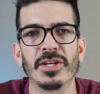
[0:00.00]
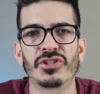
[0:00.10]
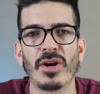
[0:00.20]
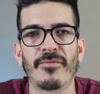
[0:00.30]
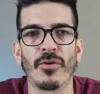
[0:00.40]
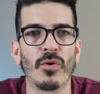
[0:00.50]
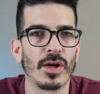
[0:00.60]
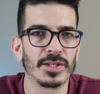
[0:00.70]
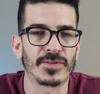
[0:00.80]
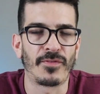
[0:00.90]
Pretty
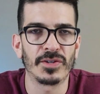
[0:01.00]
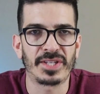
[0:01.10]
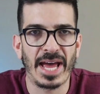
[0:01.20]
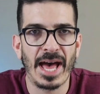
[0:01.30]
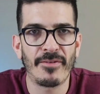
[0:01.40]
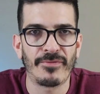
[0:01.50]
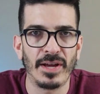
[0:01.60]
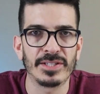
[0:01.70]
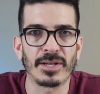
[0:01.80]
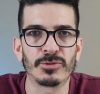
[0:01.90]
straightforward on this first half.
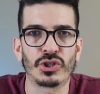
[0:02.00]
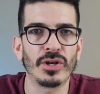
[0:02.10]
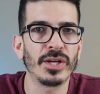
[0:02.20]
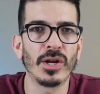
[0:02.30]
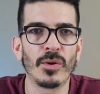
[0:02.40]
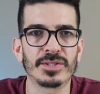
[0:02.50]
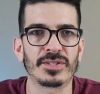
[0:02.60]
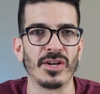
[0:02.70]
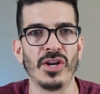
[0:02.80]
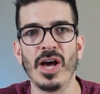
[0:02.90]
As I'm sure you
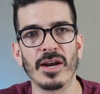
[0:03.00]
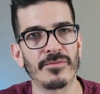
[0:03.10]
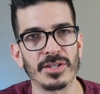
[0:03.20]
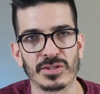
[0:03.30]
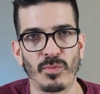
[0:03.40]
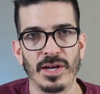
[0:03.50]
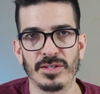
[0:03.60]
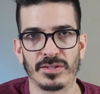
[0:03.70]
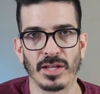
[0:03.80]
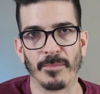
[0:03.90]
noticed, none of this
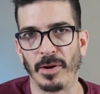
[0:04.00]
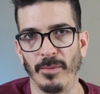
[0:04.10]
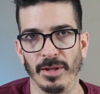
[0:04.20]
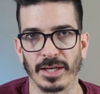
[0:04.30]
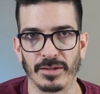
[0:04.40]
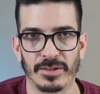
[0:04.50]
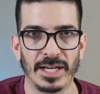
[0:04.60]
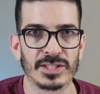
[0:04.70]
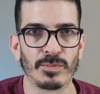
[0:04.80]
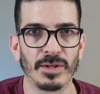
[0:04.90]
went to the public.
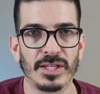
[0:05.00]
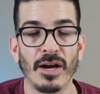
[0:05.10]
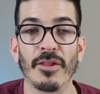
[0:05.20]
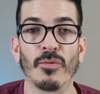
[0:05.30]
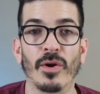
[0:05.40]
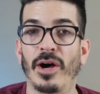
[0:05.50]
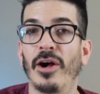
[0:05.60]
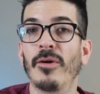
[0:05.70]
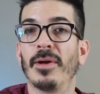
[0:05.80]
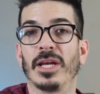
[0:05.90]
That's what the other
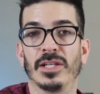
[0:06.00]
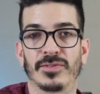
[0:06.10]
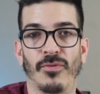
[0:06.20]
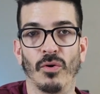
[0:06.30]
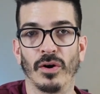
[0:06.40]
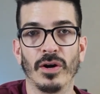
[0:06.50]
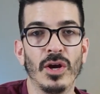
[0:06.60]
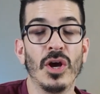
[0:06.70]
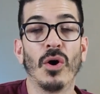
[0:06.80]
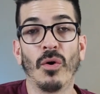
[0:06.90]
100 million is
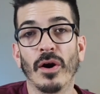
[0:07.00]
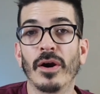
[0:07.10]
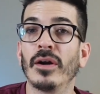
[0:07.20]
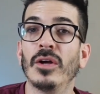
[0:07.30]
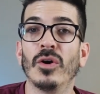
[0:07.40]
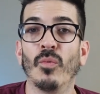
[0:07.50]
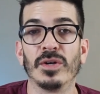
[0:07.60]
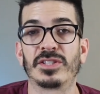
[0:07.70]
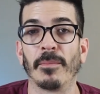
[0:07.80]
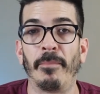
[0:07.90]
for, or
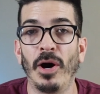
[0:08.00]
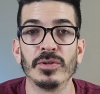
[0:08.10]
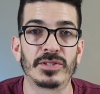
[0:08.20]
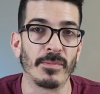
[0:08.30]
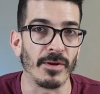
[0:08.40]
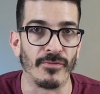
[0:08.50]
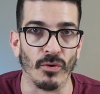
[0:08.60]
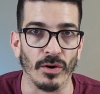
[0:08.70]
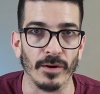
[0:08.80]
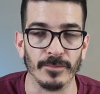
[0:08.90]
was supposed to be
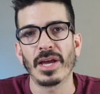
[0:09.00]
for.